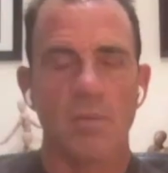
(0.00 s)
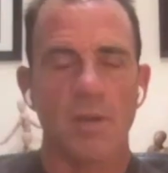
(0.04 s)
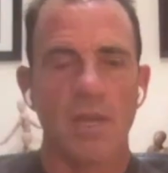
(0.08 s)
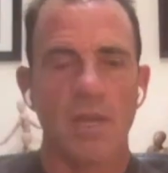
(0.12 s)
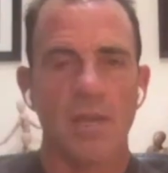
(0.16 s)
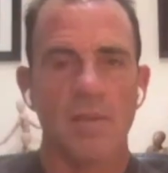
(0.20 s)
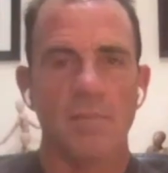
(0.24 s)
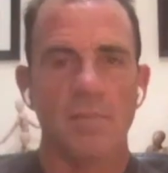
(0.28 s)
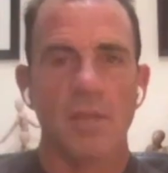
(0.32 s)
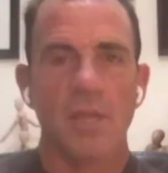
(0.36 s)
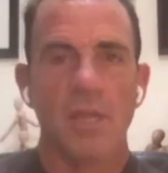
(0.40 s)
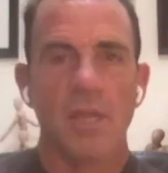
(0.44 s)

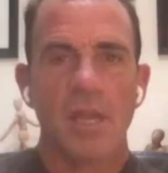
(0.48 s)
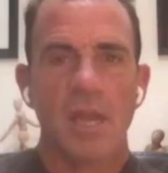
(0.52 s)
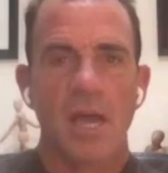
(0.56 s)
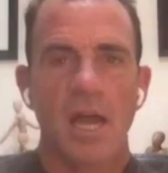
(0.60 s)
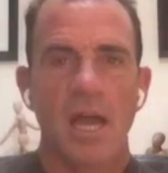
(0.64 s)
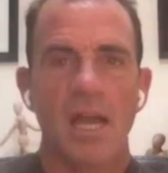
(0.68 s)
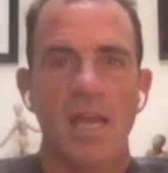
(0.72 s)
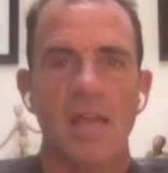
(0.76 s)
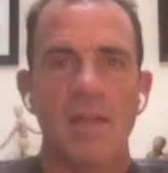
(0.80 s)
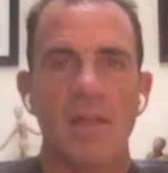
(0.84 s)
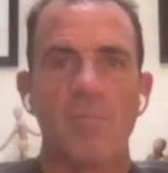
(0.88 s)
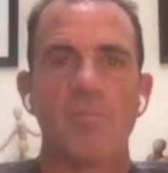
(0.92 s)
I
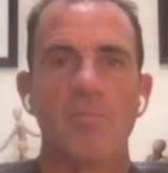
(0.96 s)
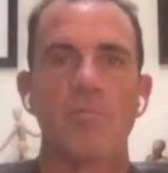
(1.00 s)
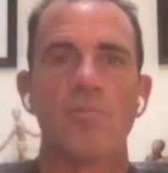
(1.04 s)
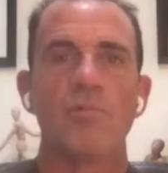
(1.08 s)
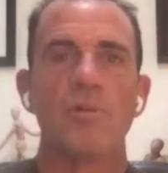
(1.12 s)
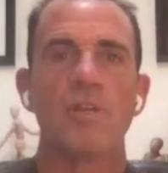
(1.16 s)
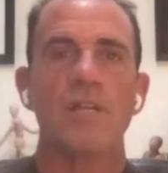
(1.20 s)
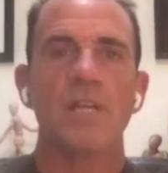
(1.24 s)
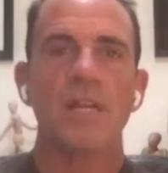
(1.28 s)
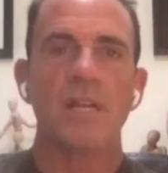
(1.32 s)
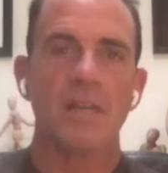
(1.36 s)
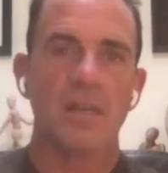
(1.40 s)
am
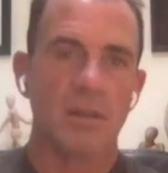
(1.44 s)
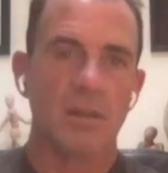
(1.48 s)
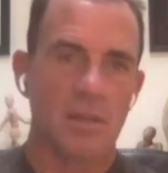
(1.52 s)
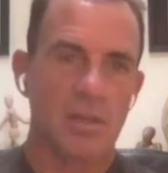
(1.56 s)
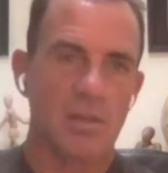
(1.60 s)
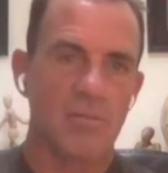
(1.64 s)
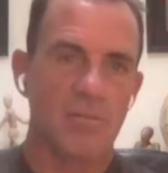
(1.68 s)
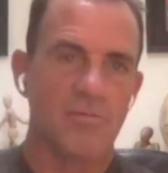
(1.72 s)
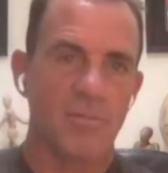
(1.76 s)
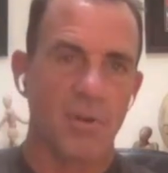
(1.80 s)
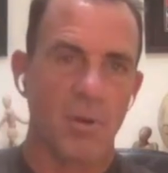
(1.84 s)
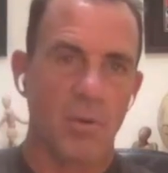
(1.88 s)
really
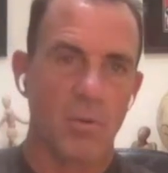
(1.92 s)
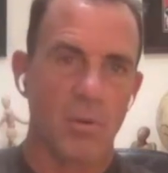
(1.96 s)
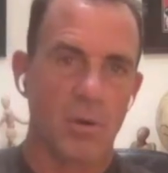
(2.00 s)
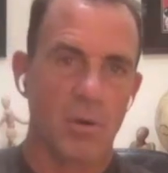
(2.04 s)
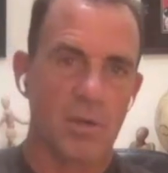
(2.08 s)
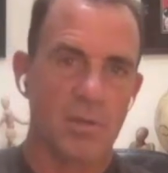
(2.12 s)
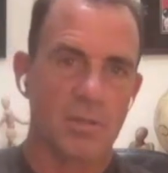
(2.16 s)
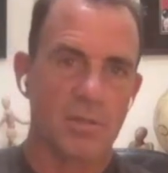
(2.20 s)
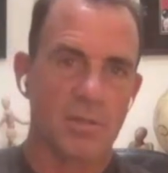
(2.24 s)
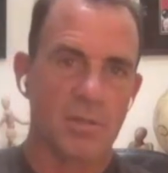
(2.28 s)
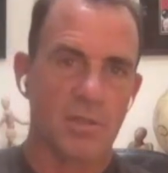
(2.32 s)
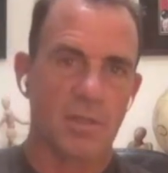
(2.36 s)
looking
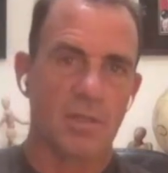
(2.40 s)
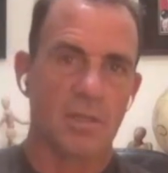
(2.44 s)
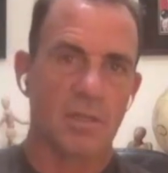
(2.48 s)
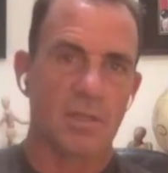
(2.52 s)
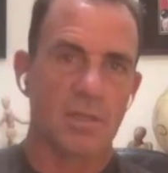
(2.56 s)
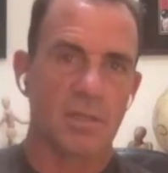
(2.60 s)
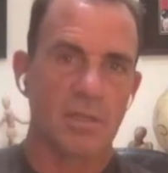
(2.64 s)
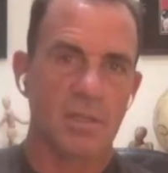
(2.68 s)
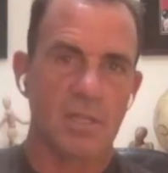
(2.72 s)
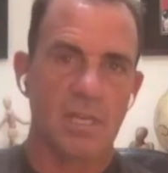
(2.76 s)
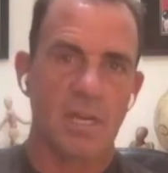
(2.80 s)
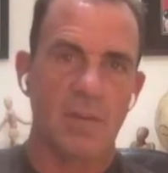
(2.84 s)
forward to
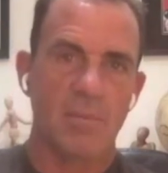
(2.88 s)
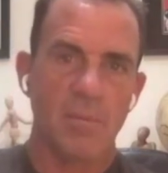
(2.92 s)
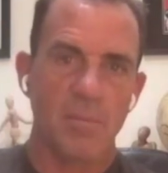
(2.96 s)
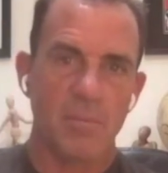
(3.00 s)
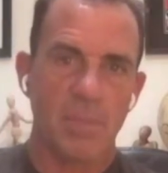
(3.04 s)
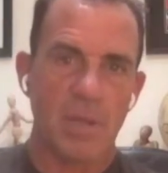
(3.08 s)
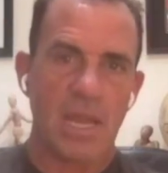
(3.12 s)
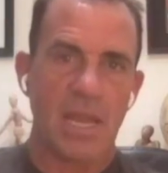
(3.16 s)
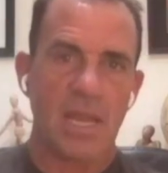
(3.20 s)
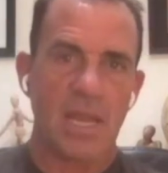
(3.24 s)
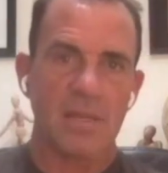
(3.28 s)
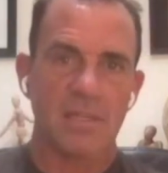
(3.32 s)
coming
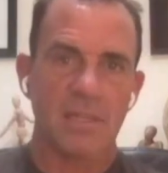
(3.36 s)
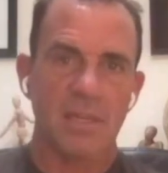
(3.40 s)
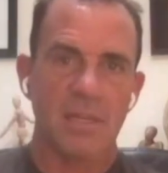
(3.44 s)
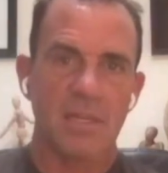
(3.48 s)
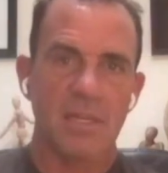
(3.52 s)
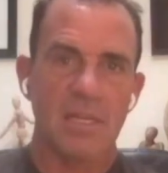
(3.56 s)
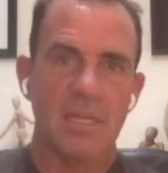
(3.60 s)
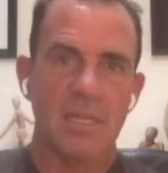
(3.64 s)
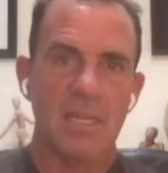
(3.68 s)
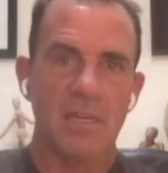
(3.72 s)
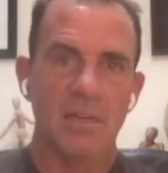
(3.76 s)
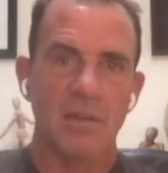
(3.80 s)
back to
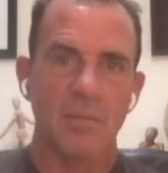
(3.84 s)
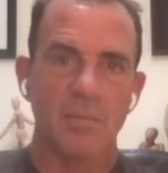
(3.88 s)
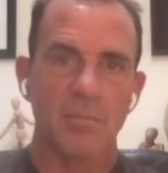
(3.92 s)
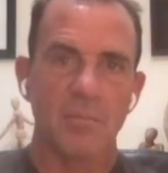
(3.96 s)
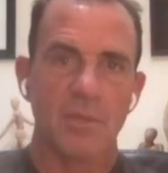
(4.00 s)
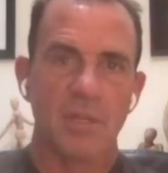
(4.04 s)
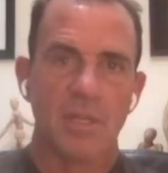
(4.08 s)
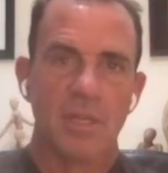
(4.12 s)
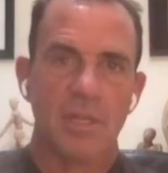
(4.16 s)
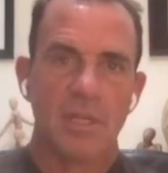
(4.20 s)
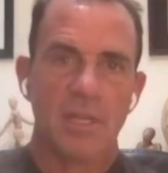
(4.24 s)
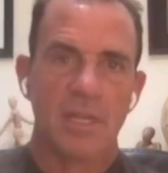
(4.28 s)
Needham